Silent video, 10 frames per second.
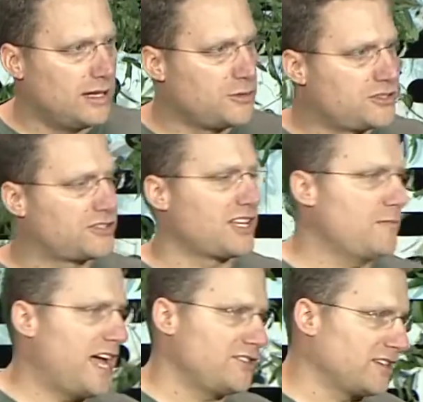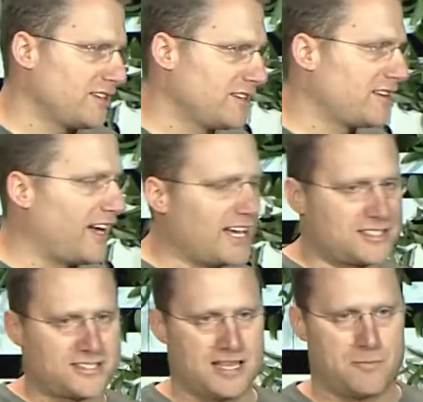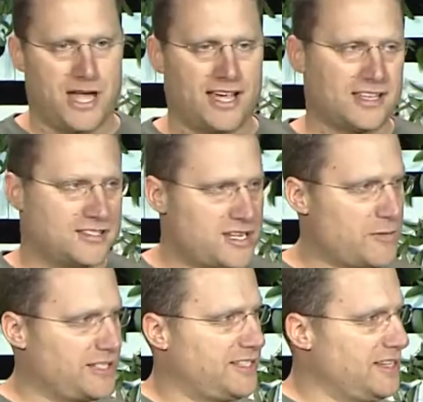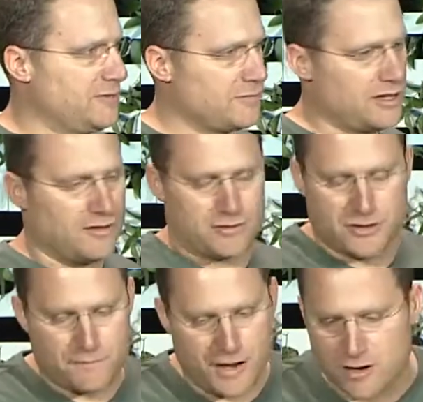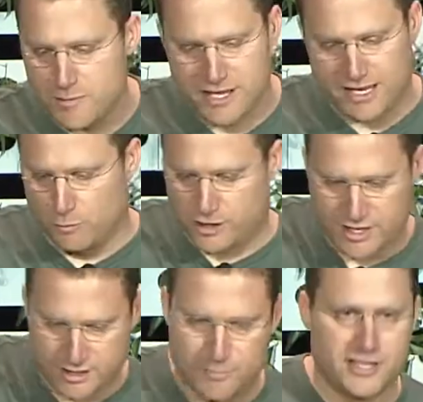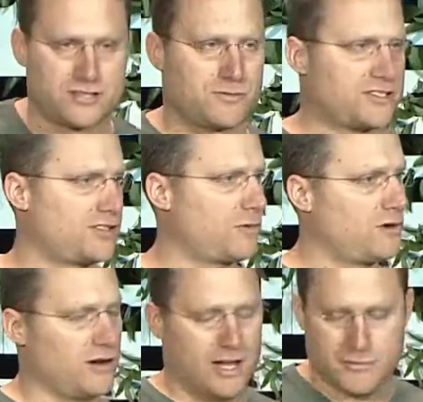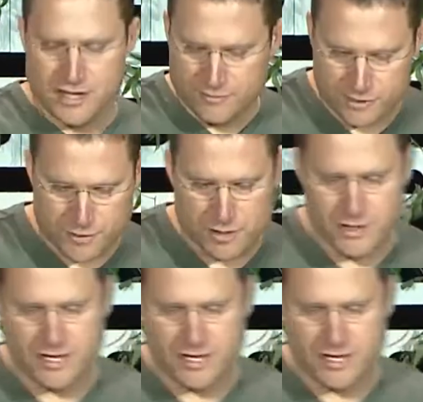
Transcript: it was just like magic. I got to step back and see my team from the very beginning working on the biggest risks in our program. From the very